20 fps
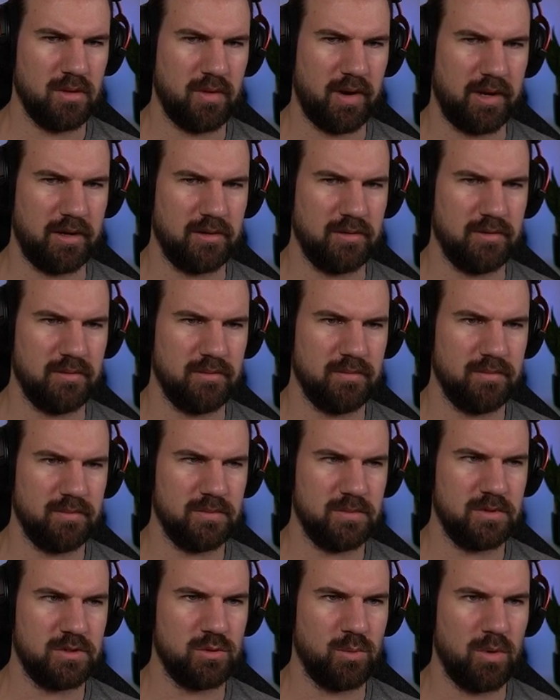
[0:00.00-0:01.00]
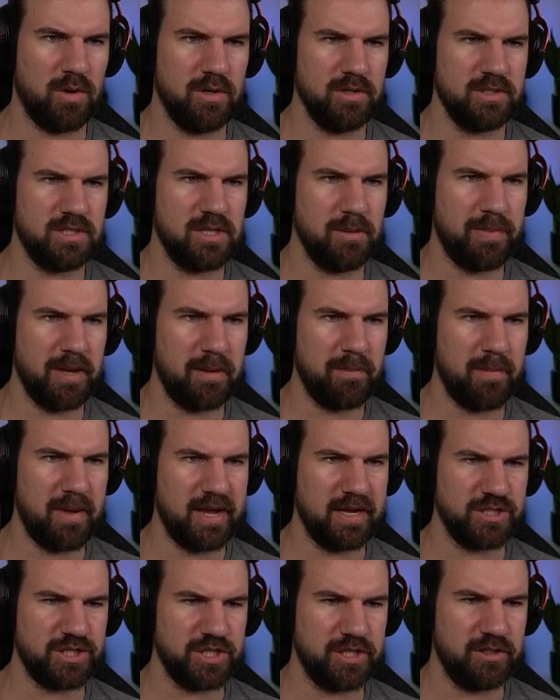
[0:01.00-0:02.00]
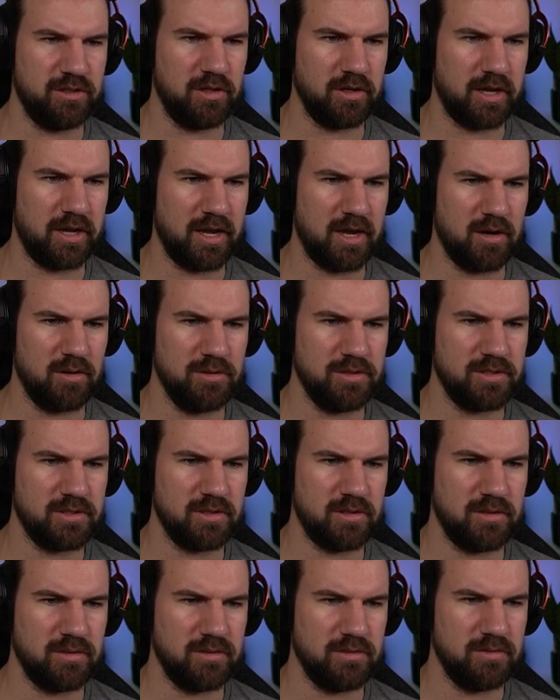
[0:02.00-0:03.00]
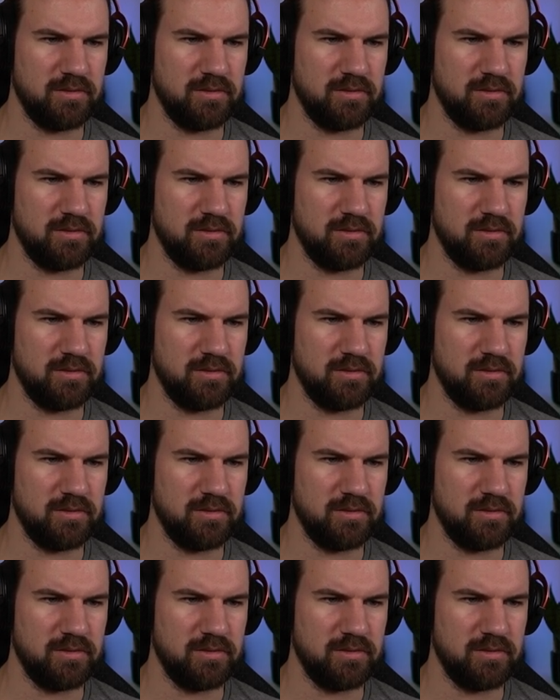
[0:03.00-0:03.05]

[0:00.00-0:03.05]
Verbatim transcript: All right, towards the big mansion looking house.